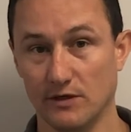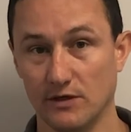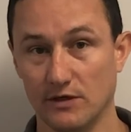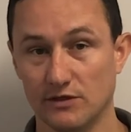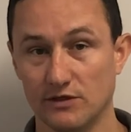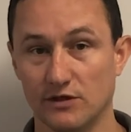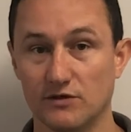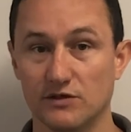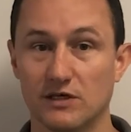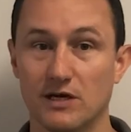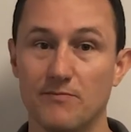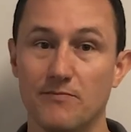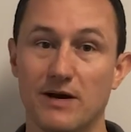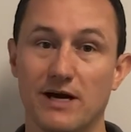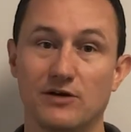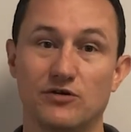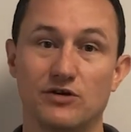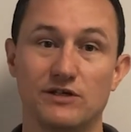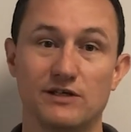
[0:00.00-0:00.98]
So some
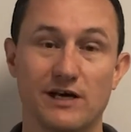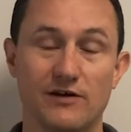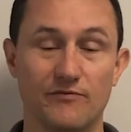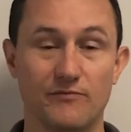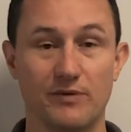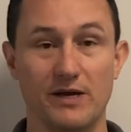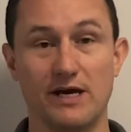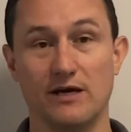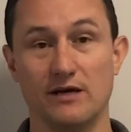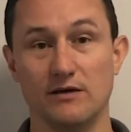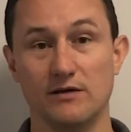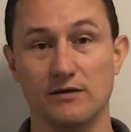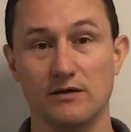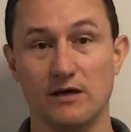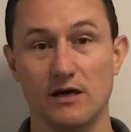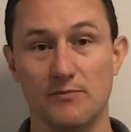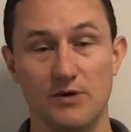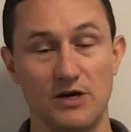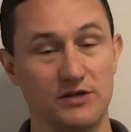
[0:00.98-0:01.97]
batteries have better
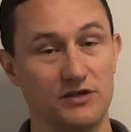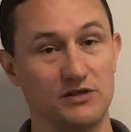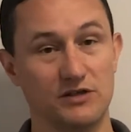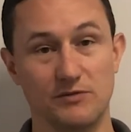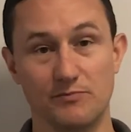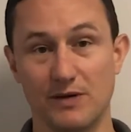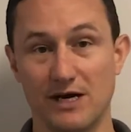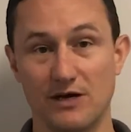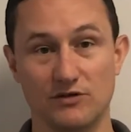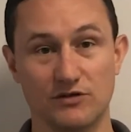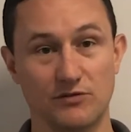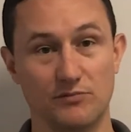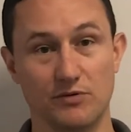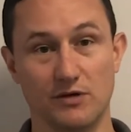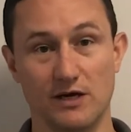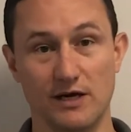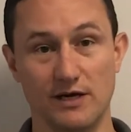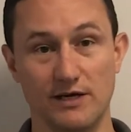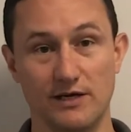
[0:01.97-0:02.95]
emergency power
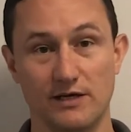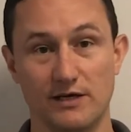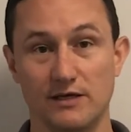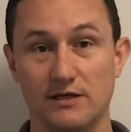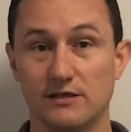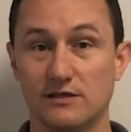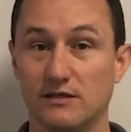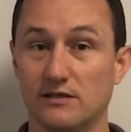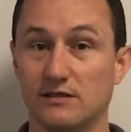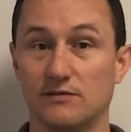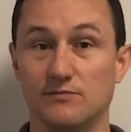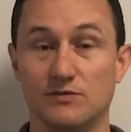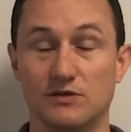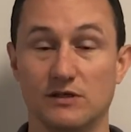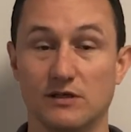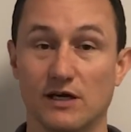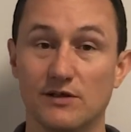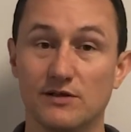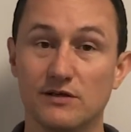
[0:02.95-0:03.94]
supply systems
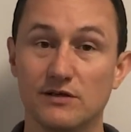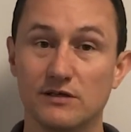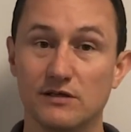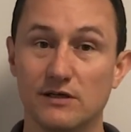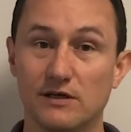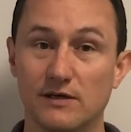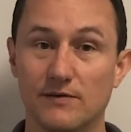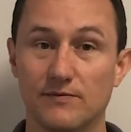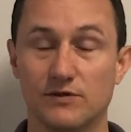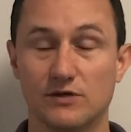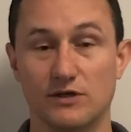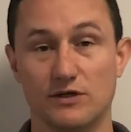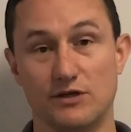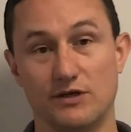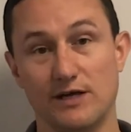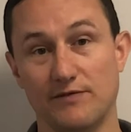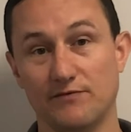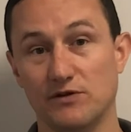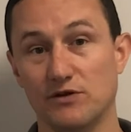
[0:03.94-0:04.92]
than others, so
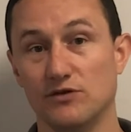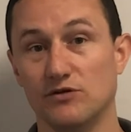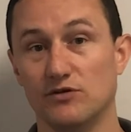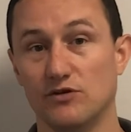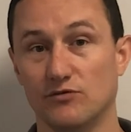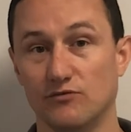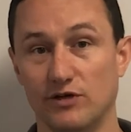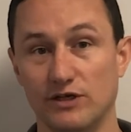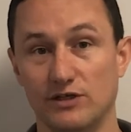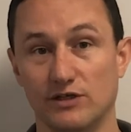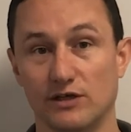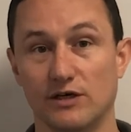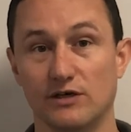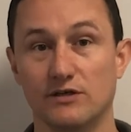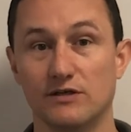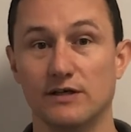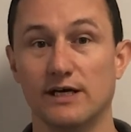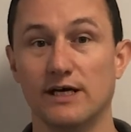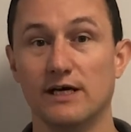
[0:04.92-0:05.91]
you'd have to do your
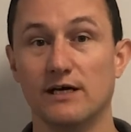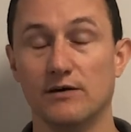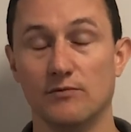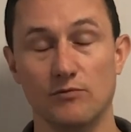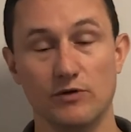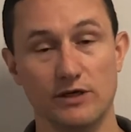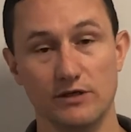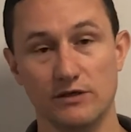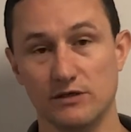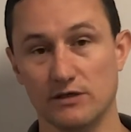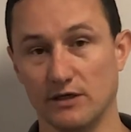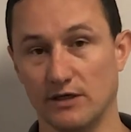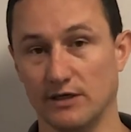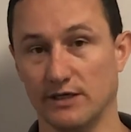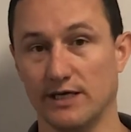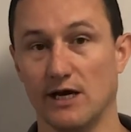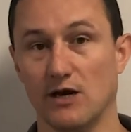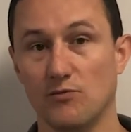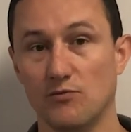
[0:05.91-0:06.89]
research there, and we can
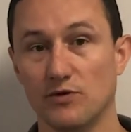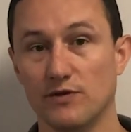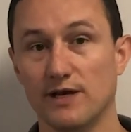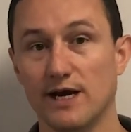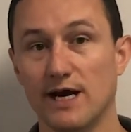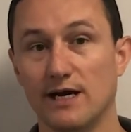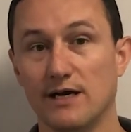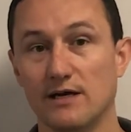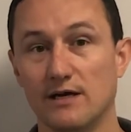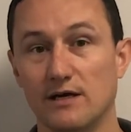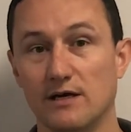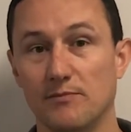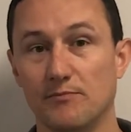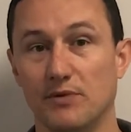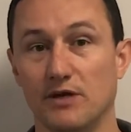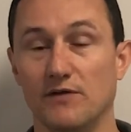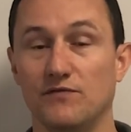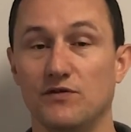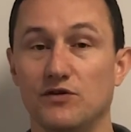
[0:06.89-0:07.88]
certainly help with that.
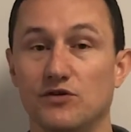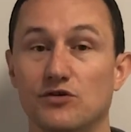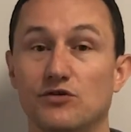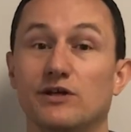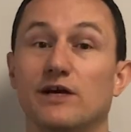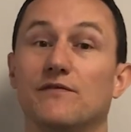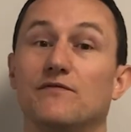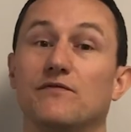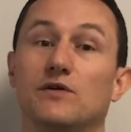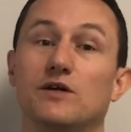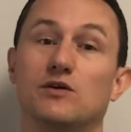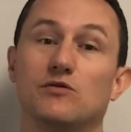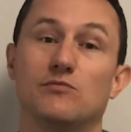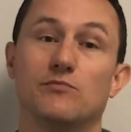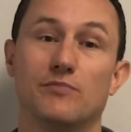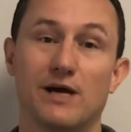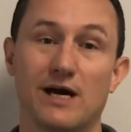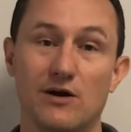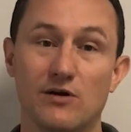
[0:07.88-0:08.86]
But if you do get
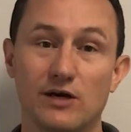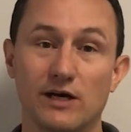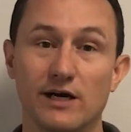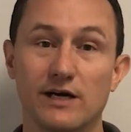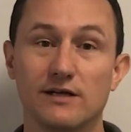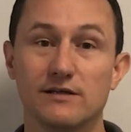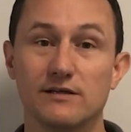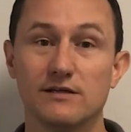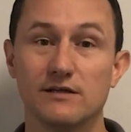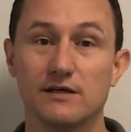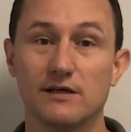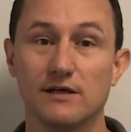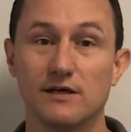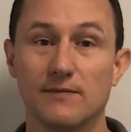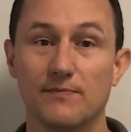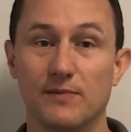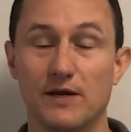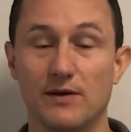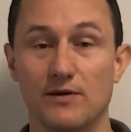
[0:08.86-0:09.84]
frequent power cuts,
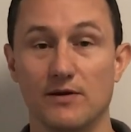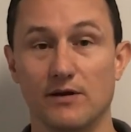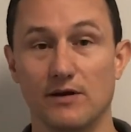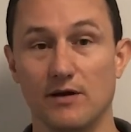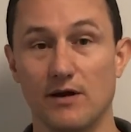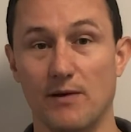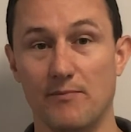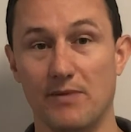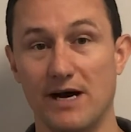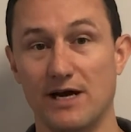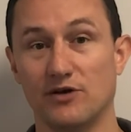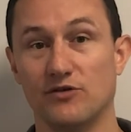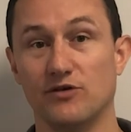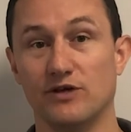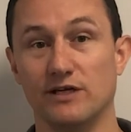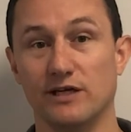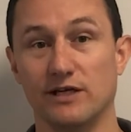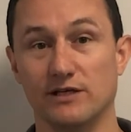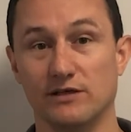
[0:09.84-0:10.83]
then a
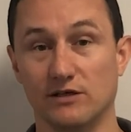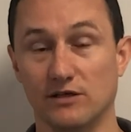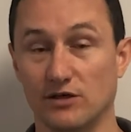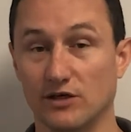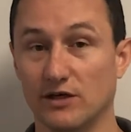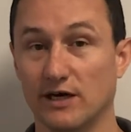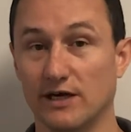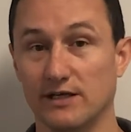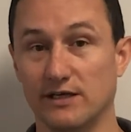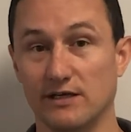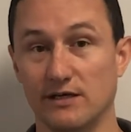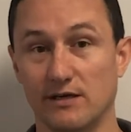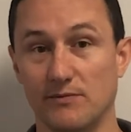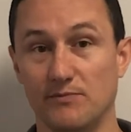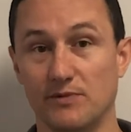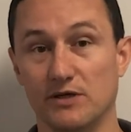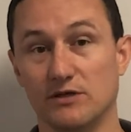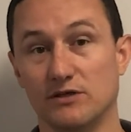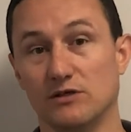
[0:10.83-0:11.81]
battery is a good idea
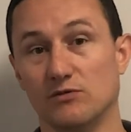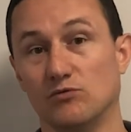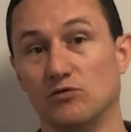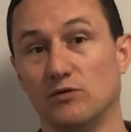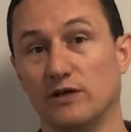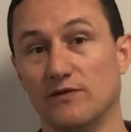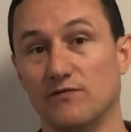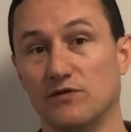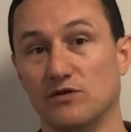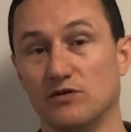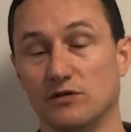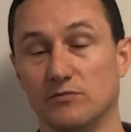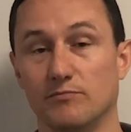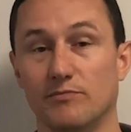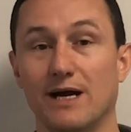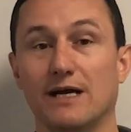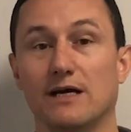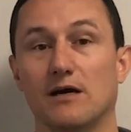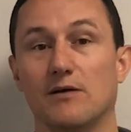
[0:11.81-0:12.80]
because it will give you some
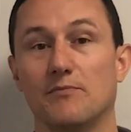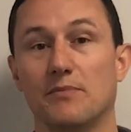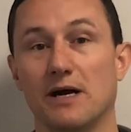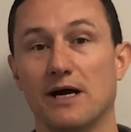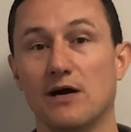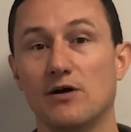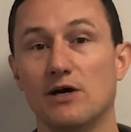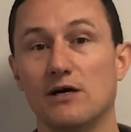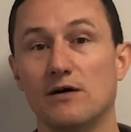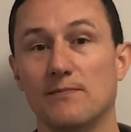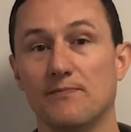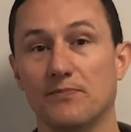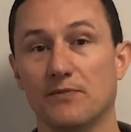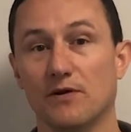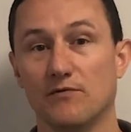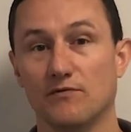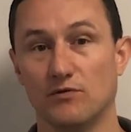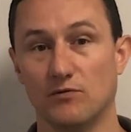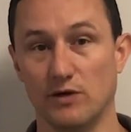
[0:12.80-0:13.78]
backup power
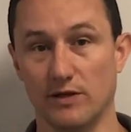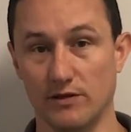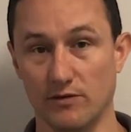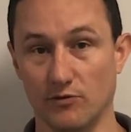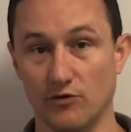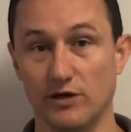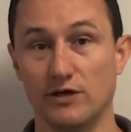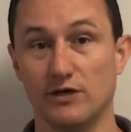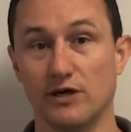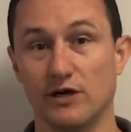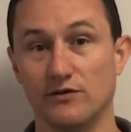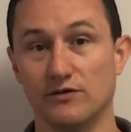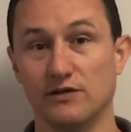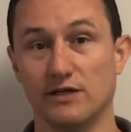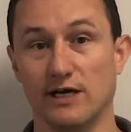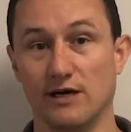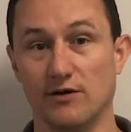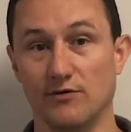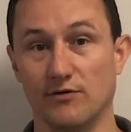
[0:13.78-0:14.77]
for when the grid goes
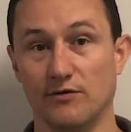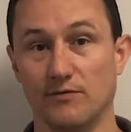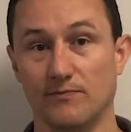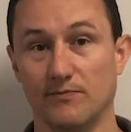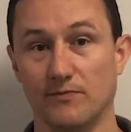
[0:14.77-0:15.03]
down.